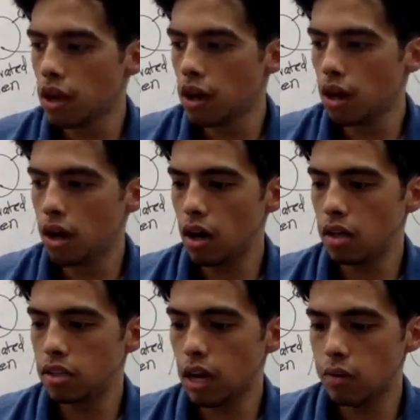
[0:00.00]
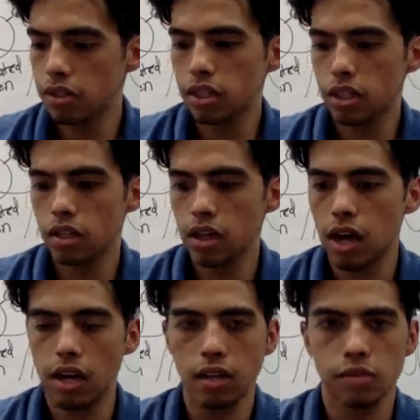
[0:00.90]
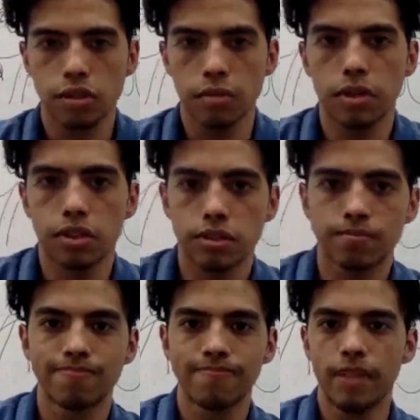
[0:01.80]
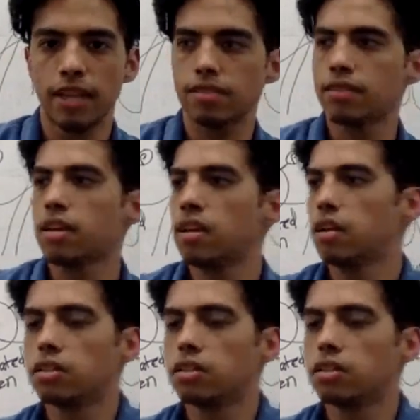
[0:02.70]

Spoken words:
tyrosine kinase receptors next.